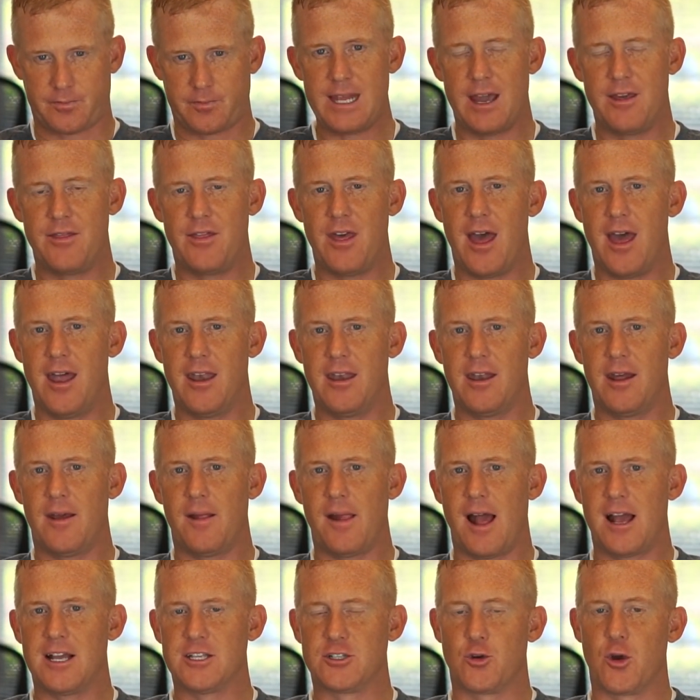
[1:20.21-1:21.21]
and then
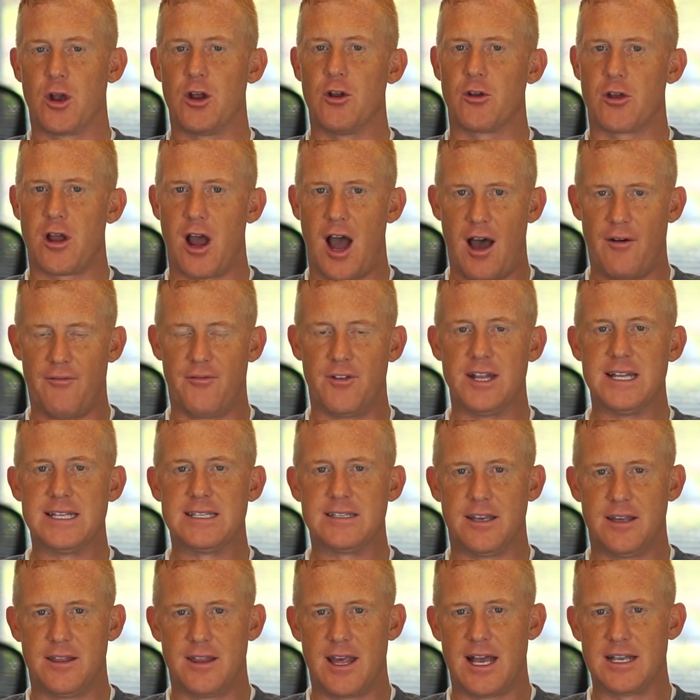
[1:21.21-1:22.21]
has greater
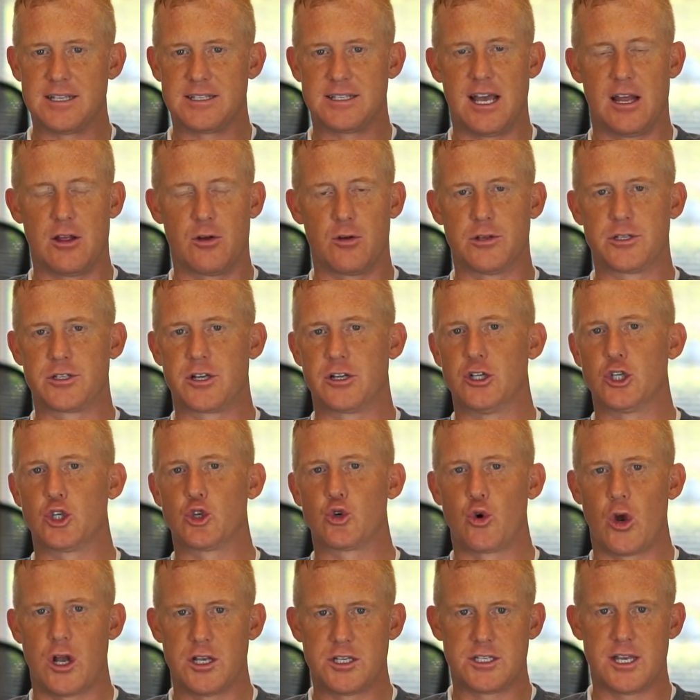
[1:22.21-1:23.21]
confidence in that seller, it's going to
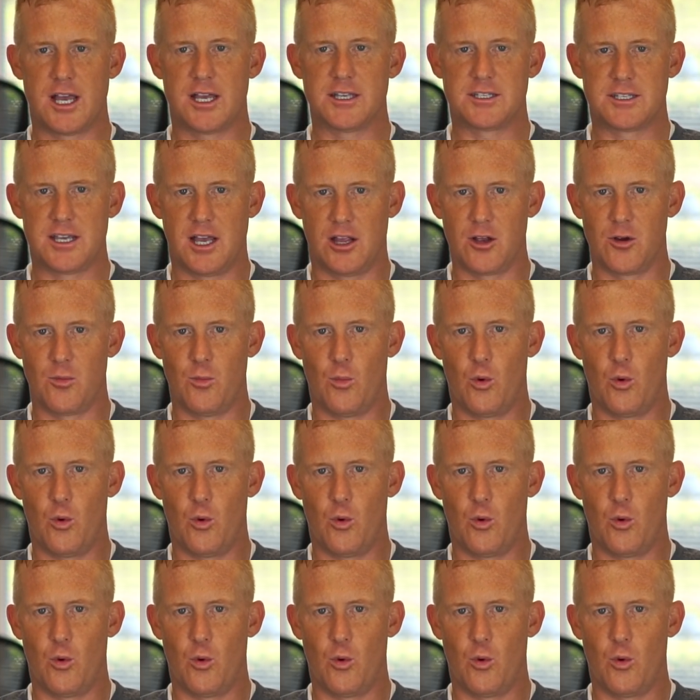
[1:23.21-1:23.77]
trust that seller